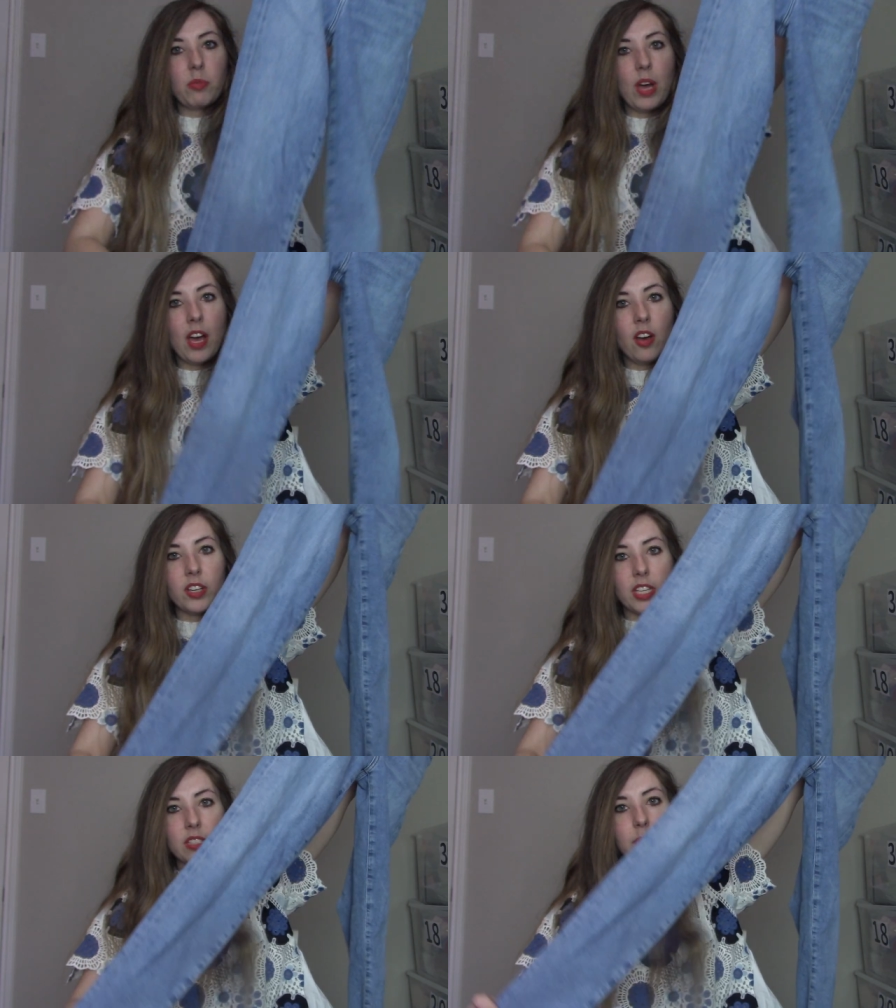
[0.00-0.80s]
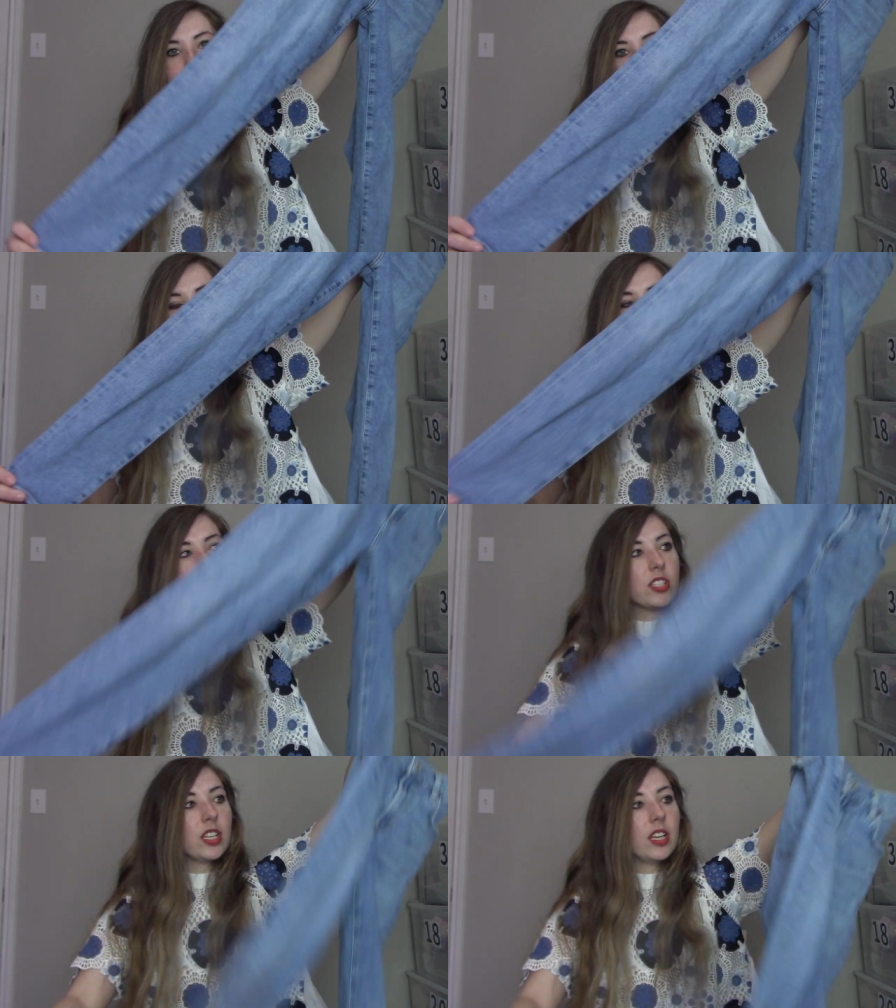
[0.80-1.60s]
well, it gets a bunch of
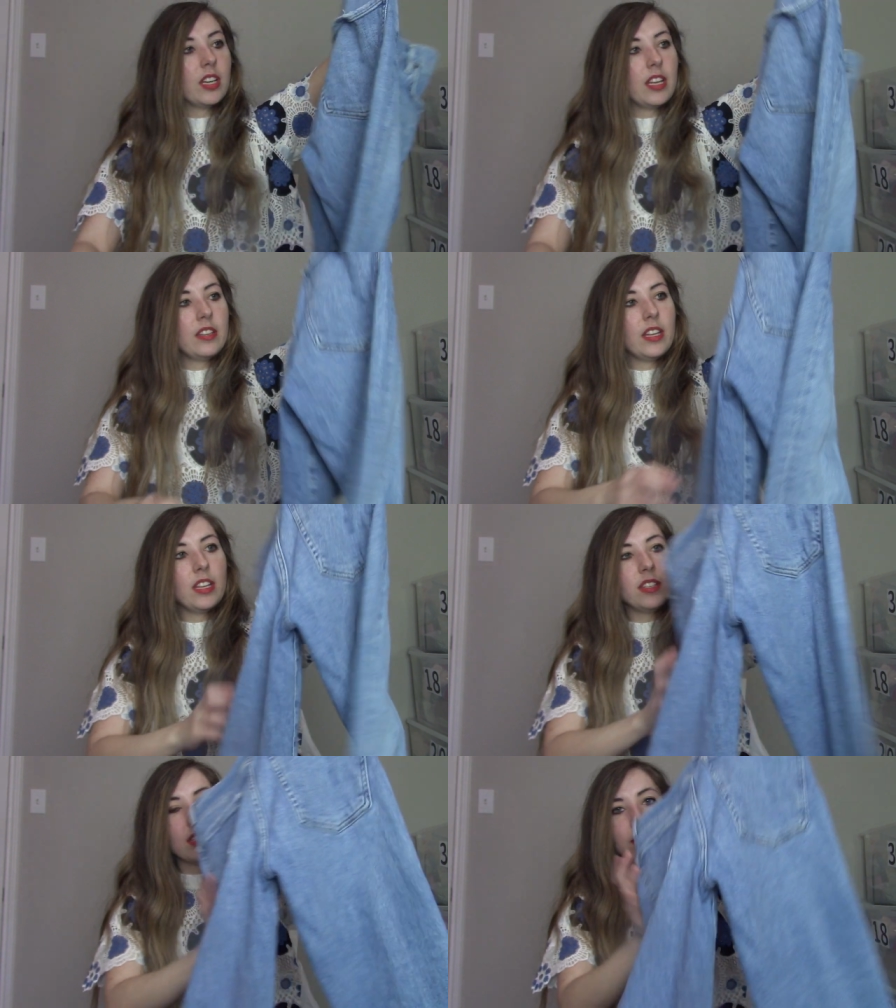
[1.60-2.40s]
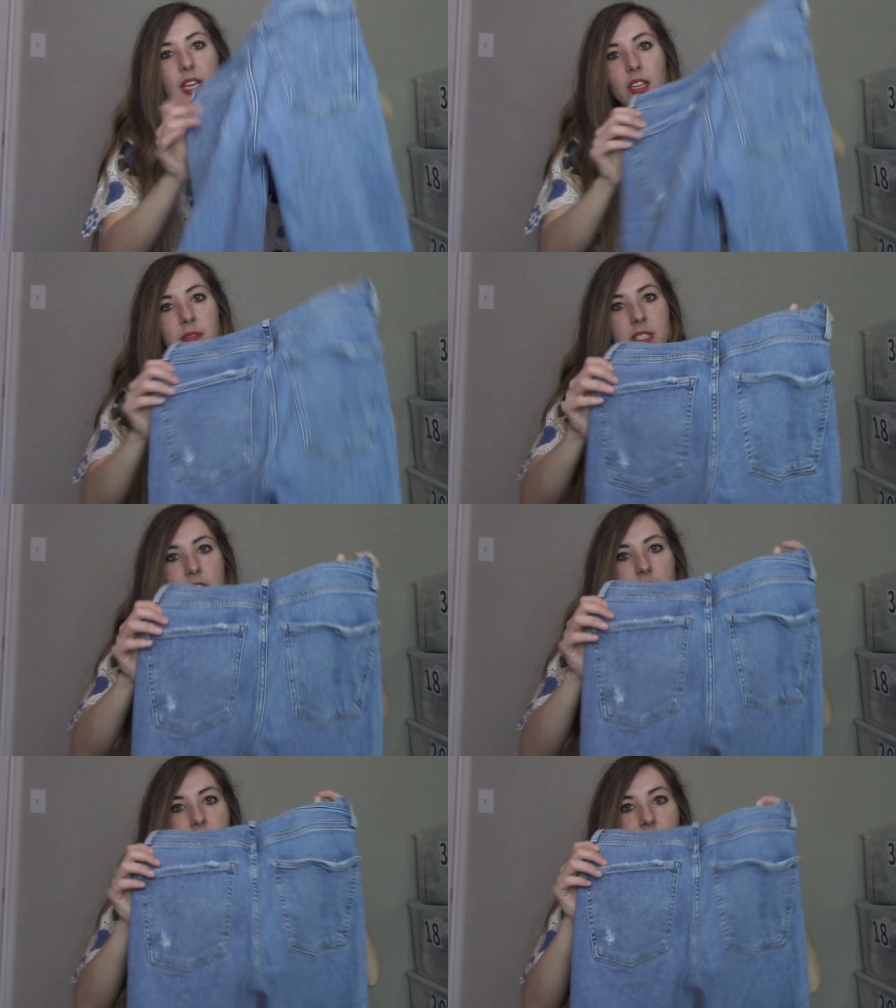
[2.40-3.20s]
attention, and then sometimes
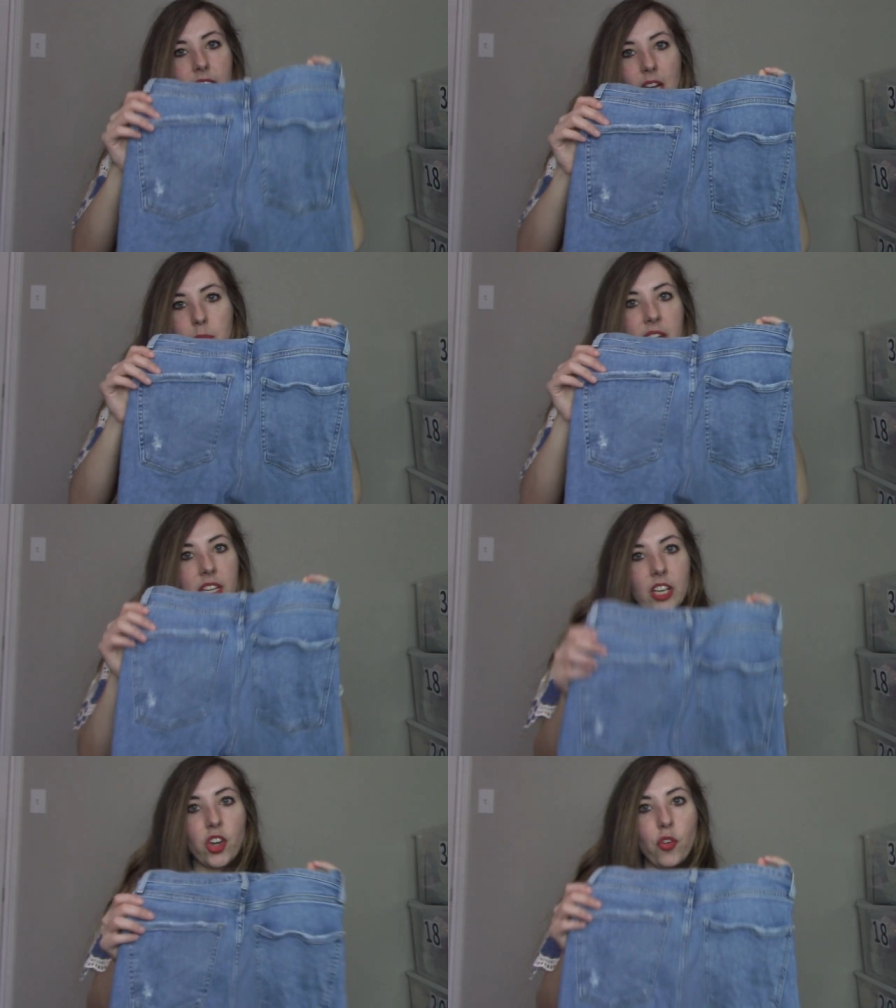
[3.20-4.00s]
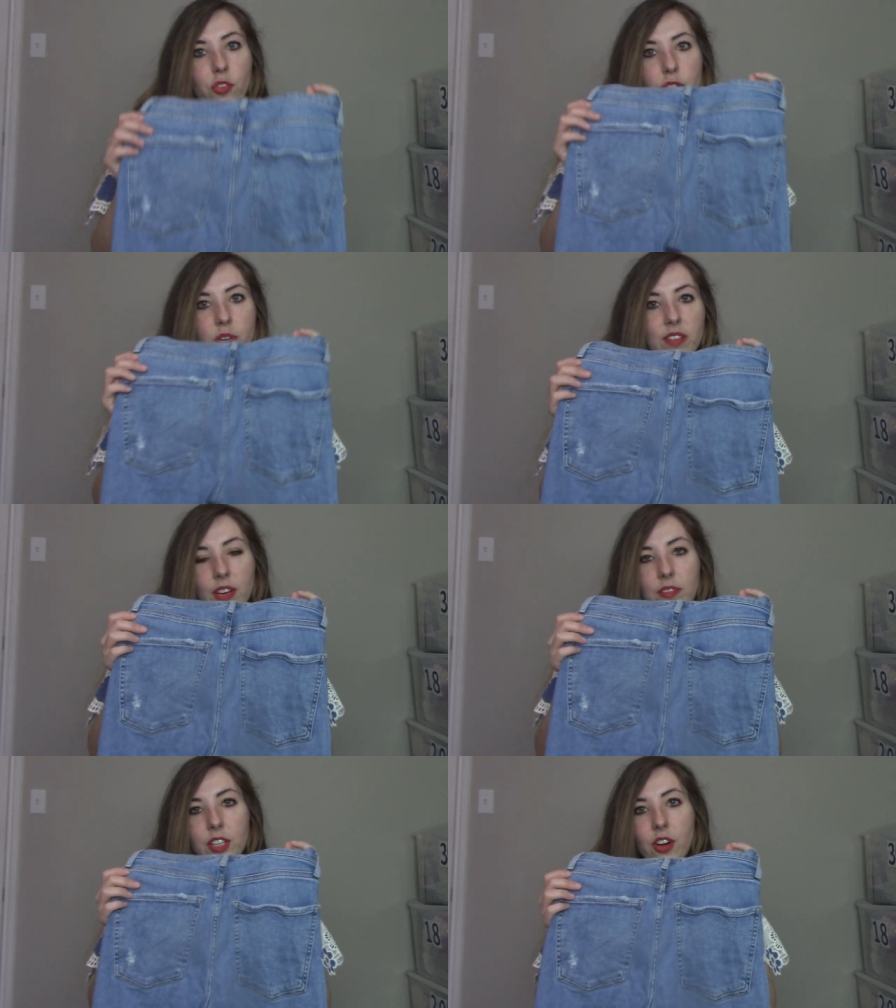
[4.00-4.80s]
it's like I'm letting it go for
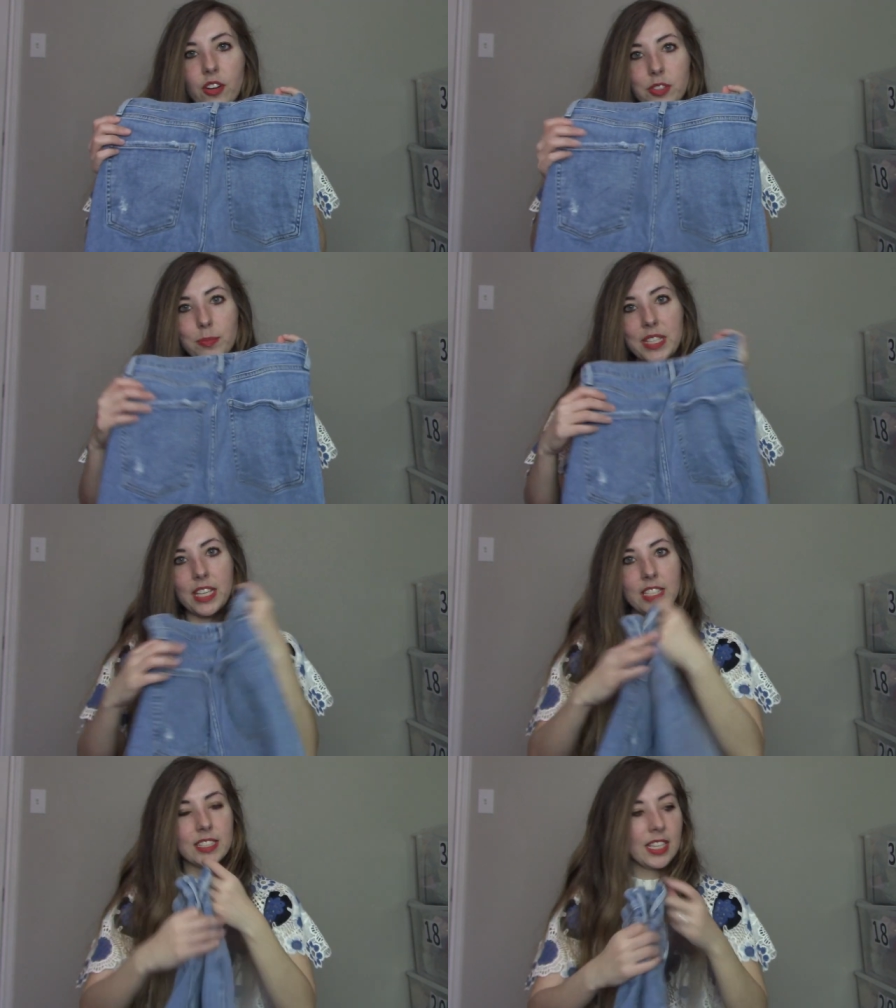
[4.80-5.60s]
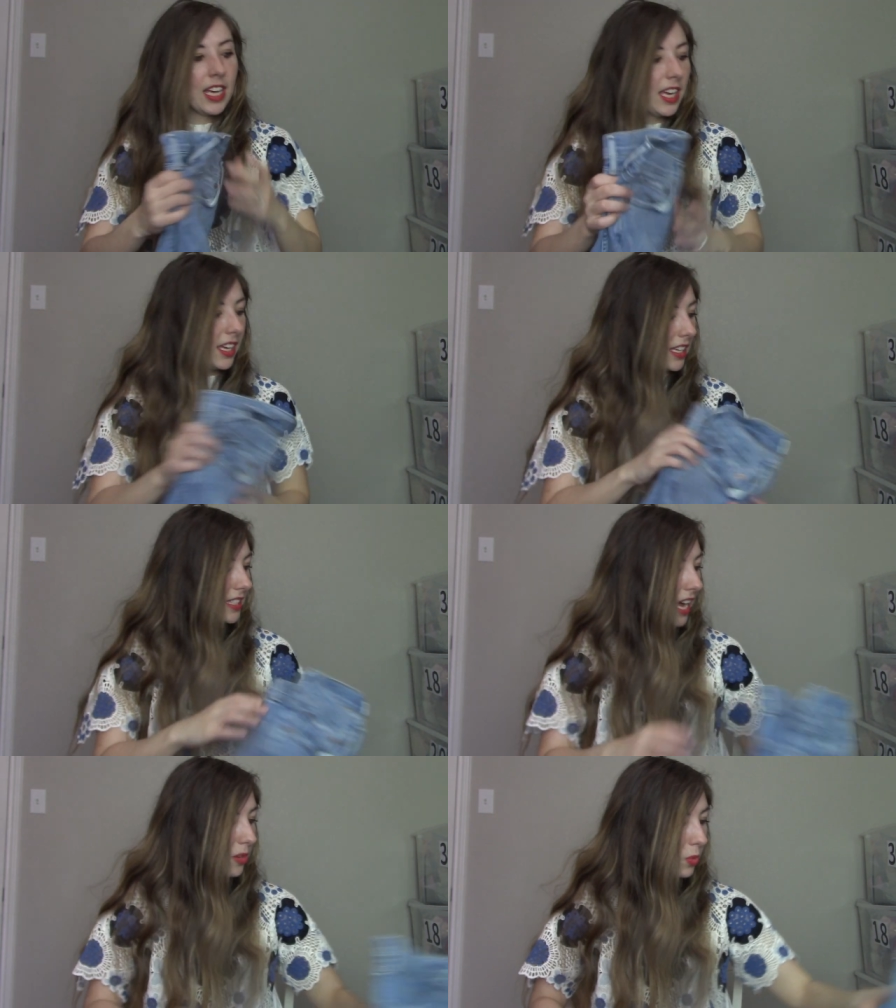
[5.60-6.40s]
$25 because
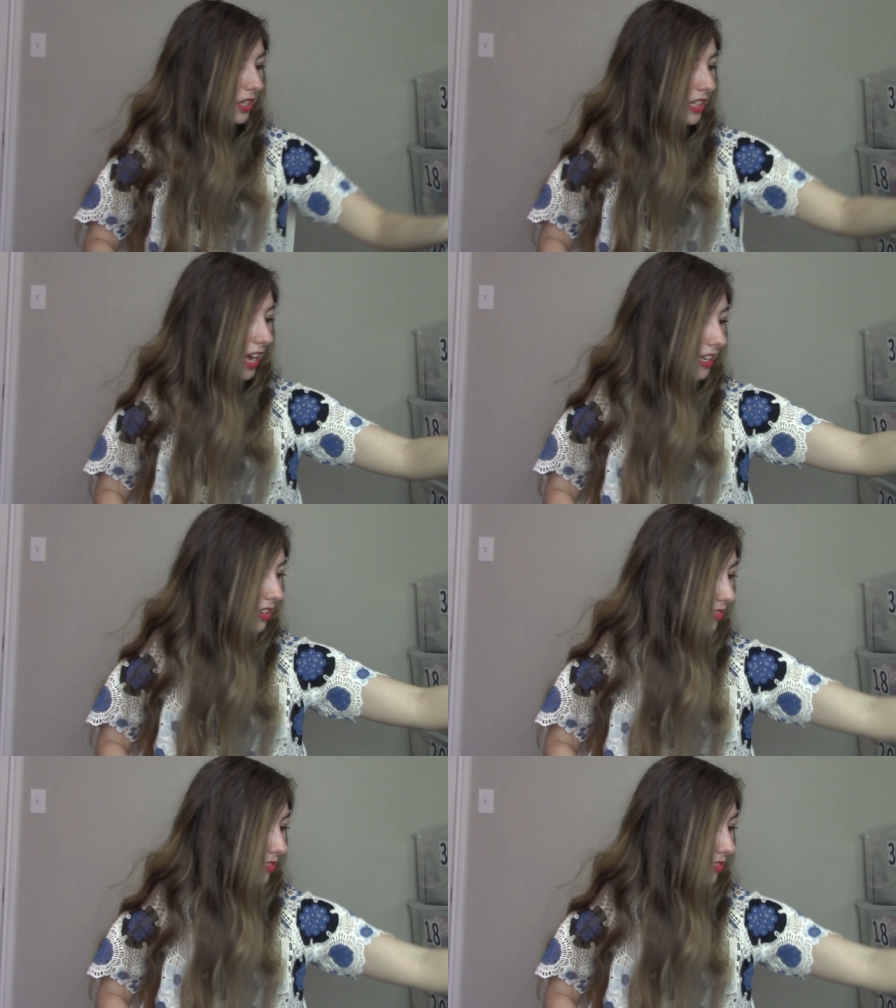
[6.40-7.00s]
it's had one like